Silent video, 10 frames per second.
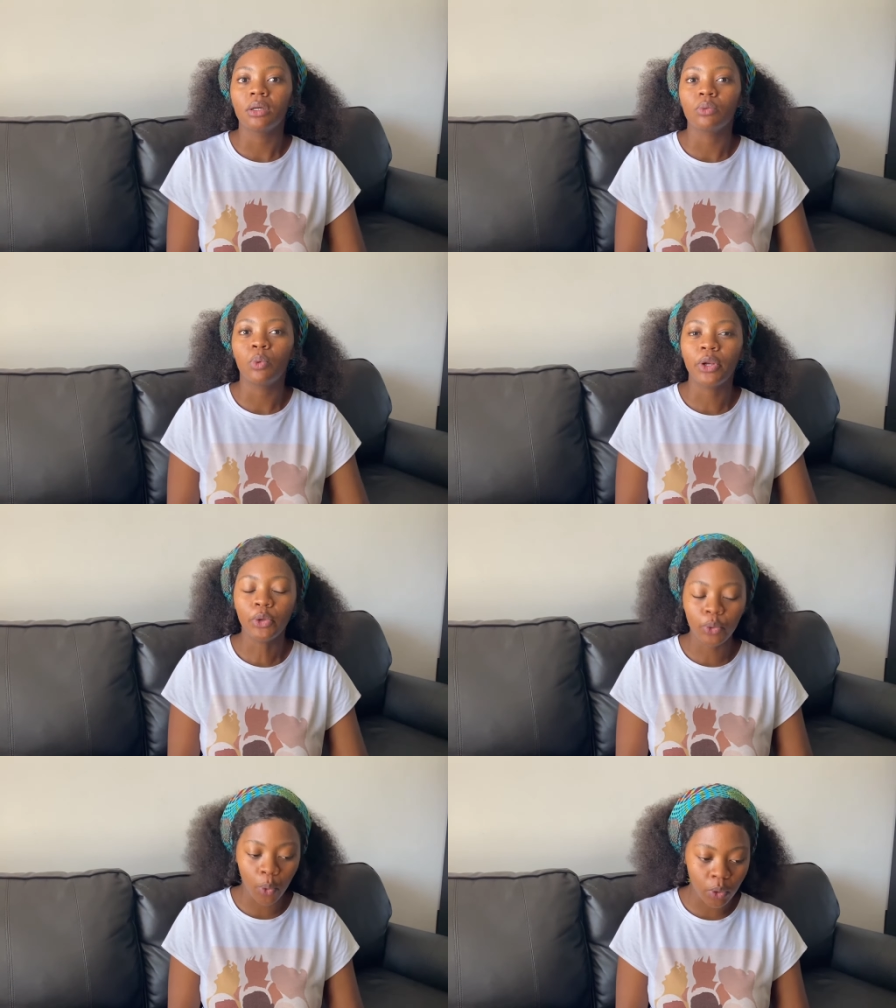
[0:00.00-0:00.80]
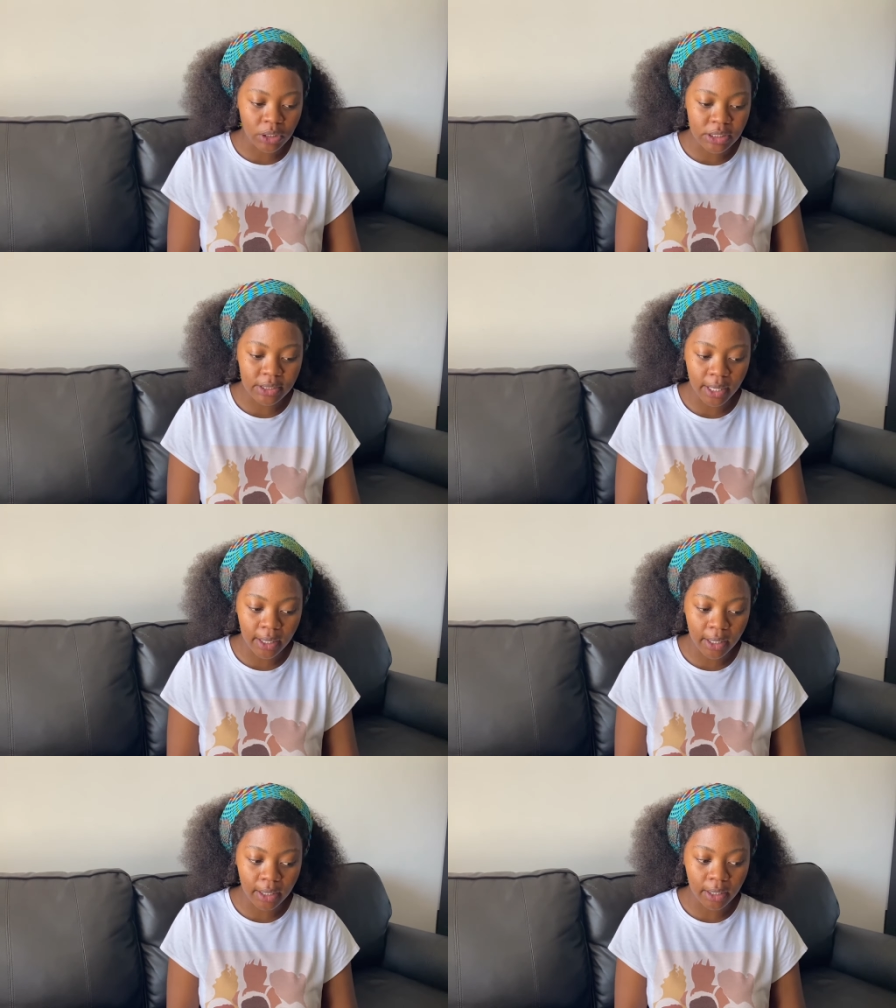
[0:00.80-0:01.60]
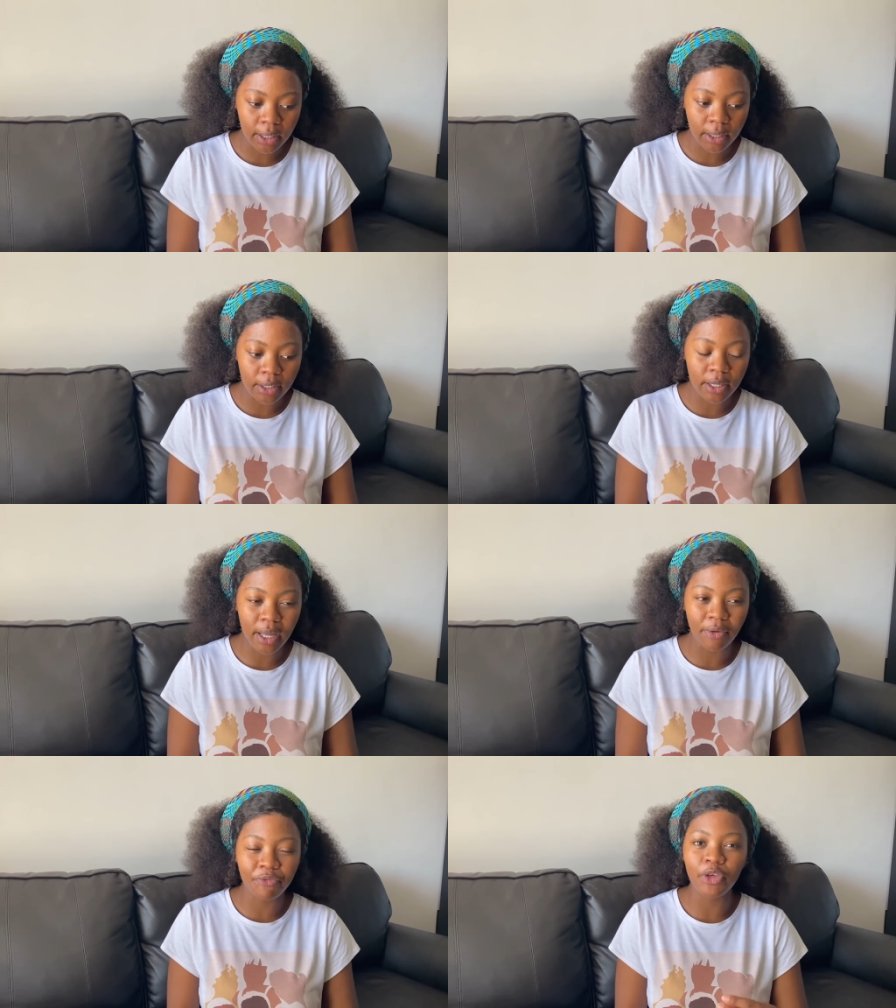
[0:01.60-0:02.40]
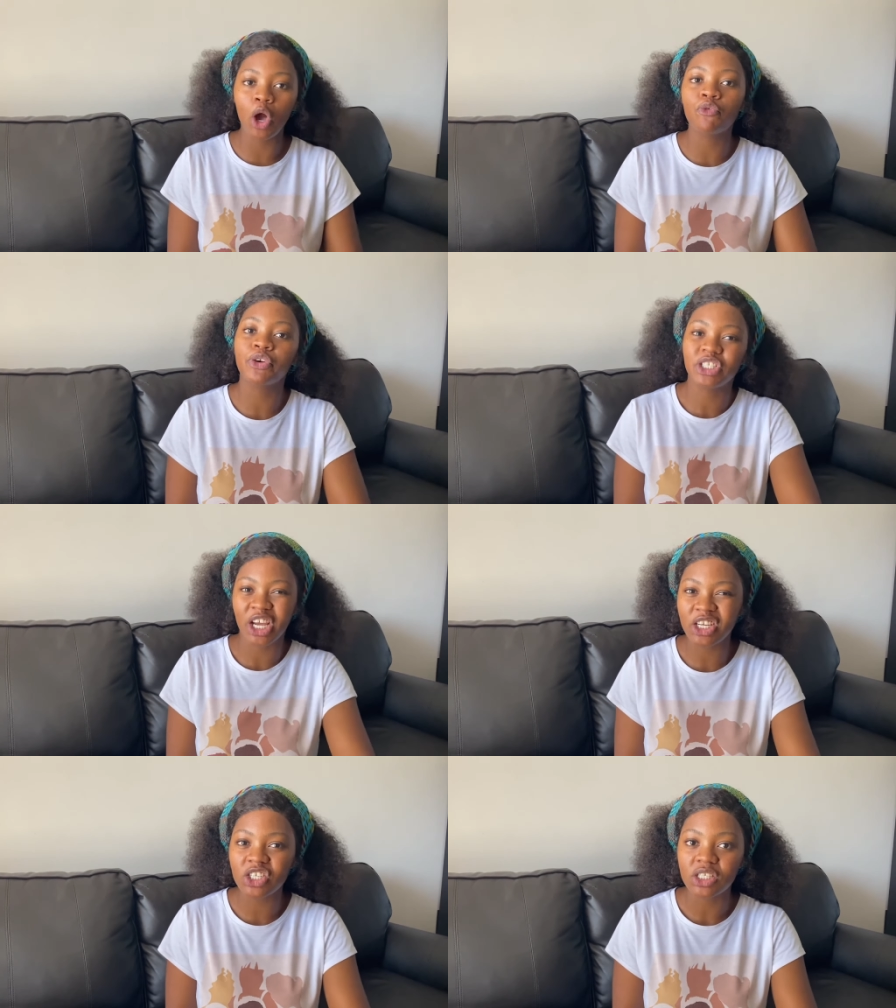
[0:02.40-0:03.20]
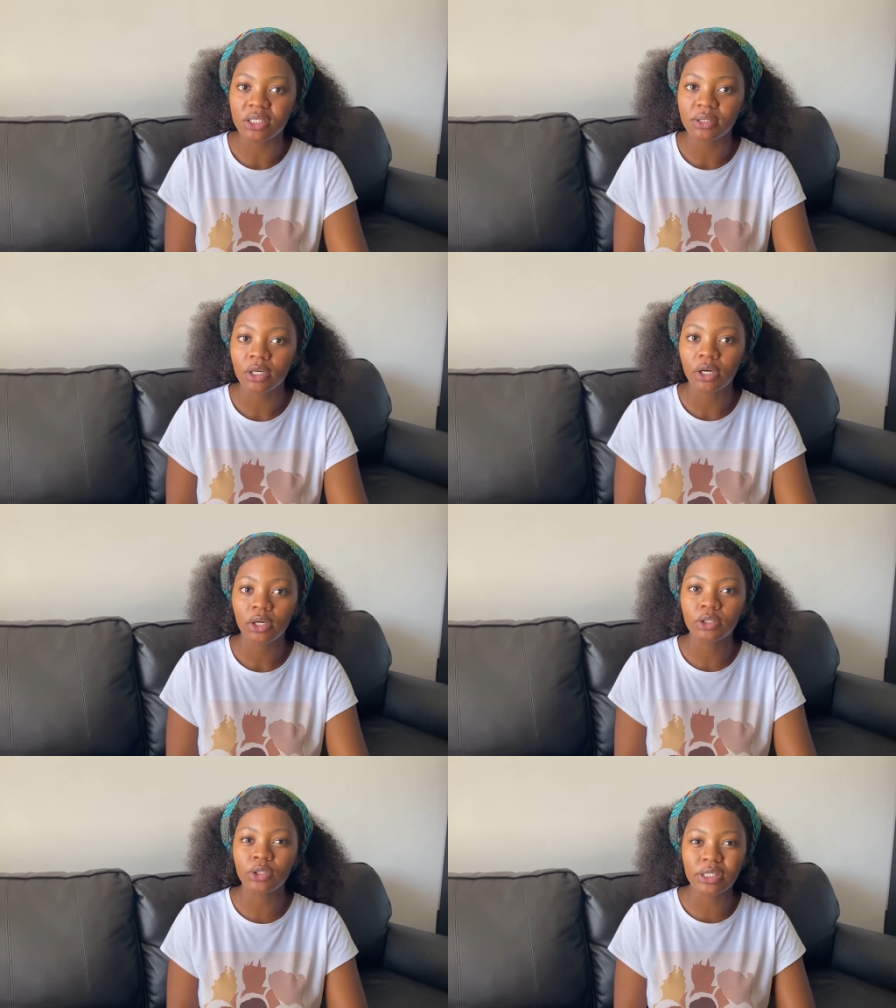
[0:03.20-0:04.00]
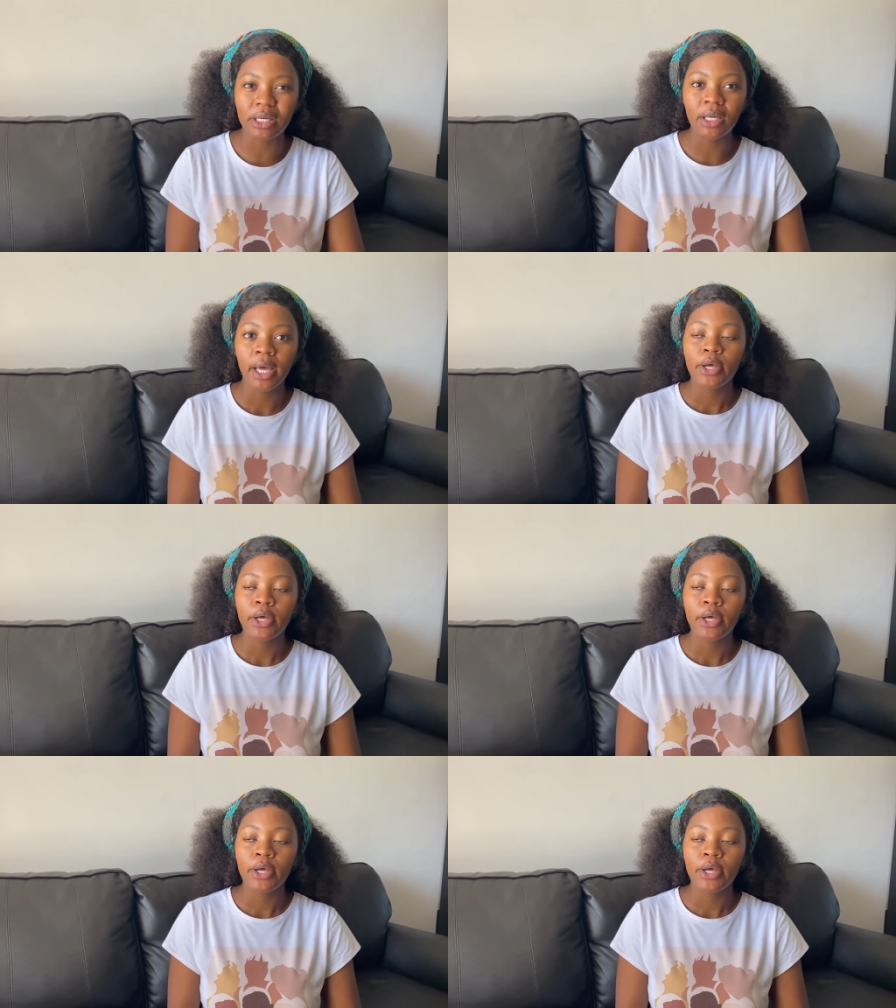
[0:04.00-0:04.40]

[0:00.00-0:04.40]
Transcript: what do you call this, uh, fear of rejection, you see.